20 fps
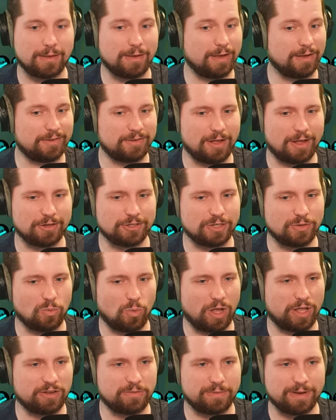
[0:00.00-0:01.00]
Exhaustion,
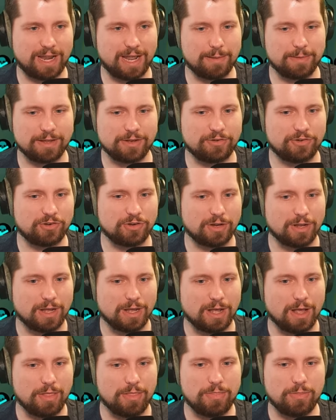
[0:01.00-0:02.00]
wasp damage,
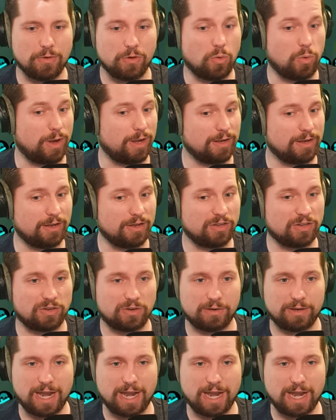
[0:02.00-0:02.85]
quickness,